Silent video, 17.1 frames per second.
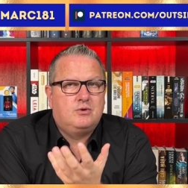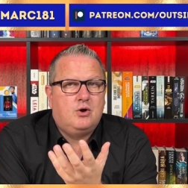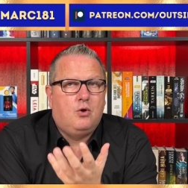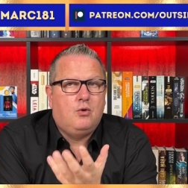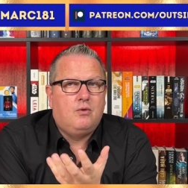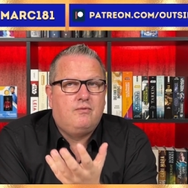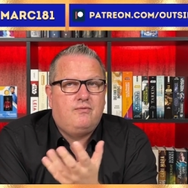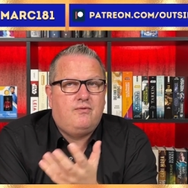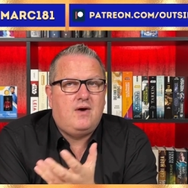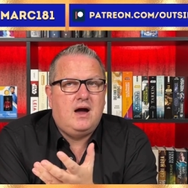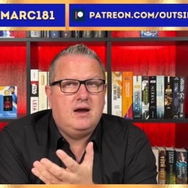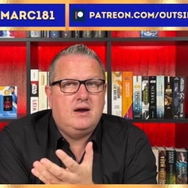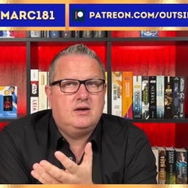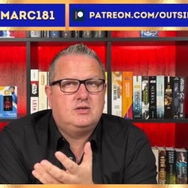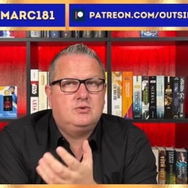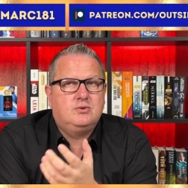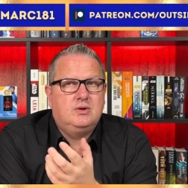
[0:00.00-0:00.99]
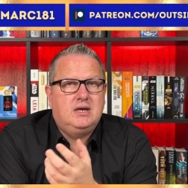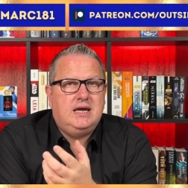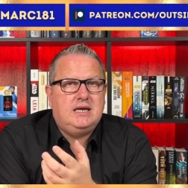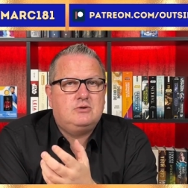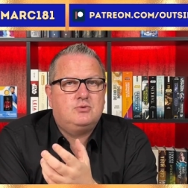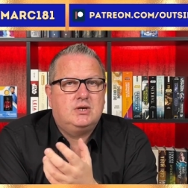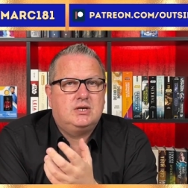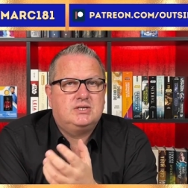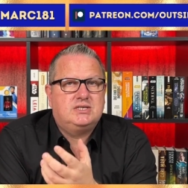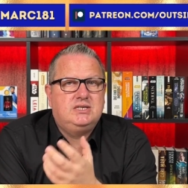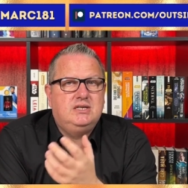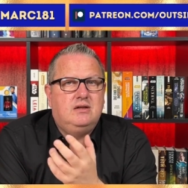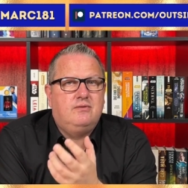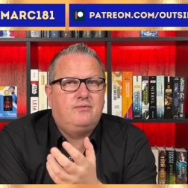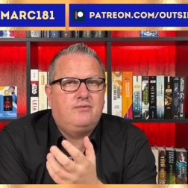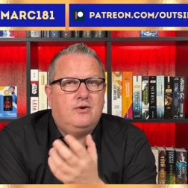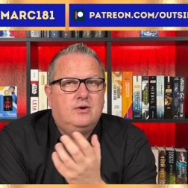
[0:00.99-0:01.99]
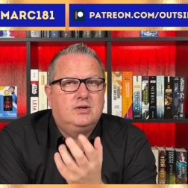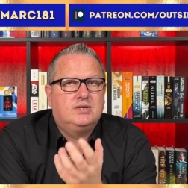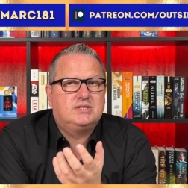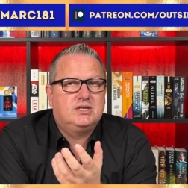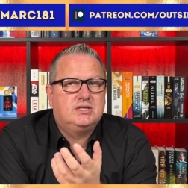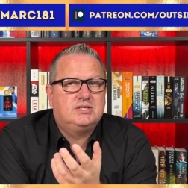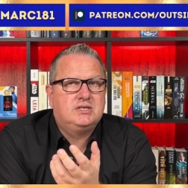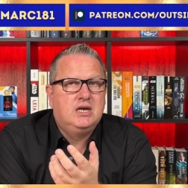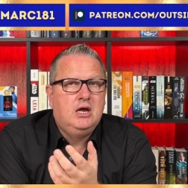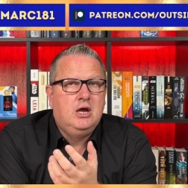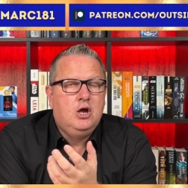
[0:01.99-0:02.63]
coal-fired to electric steel furnaces